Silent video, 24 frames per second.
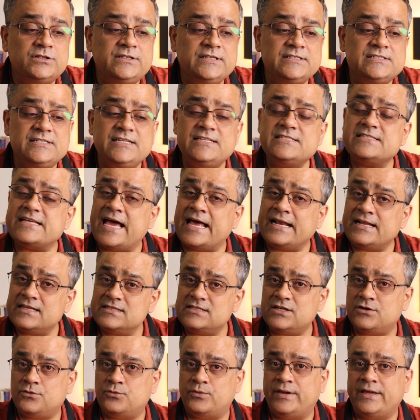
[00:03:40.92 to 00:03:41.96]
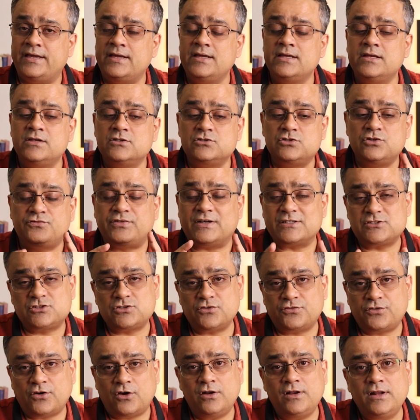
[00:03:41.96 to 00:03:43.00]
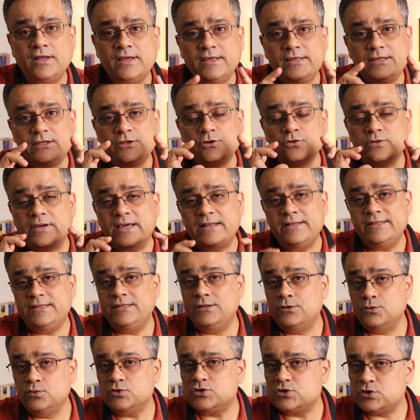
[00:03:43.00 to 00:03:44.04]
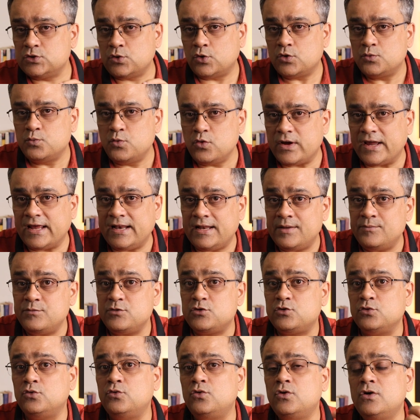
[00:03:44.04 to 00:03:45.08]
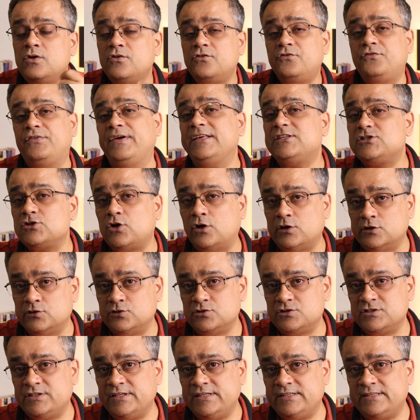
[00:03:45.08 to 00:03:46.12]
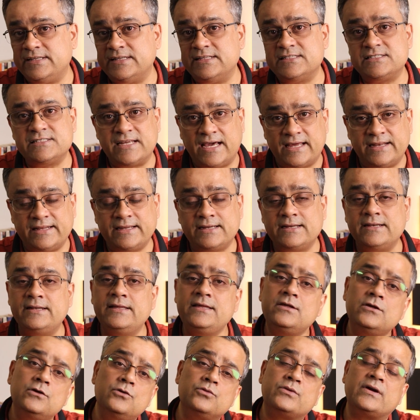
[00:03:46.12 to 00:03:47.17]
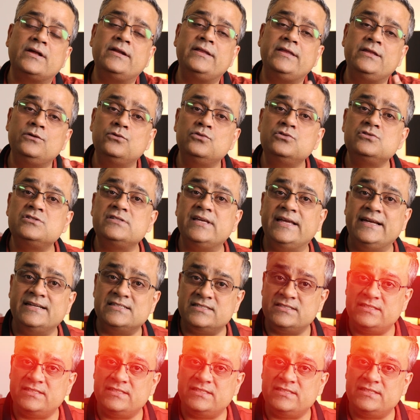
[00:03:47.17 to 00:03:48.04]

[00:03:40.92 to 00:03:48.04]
this is another way. So first of all, you can use NotebookLM to fetch all those details directly. You can use its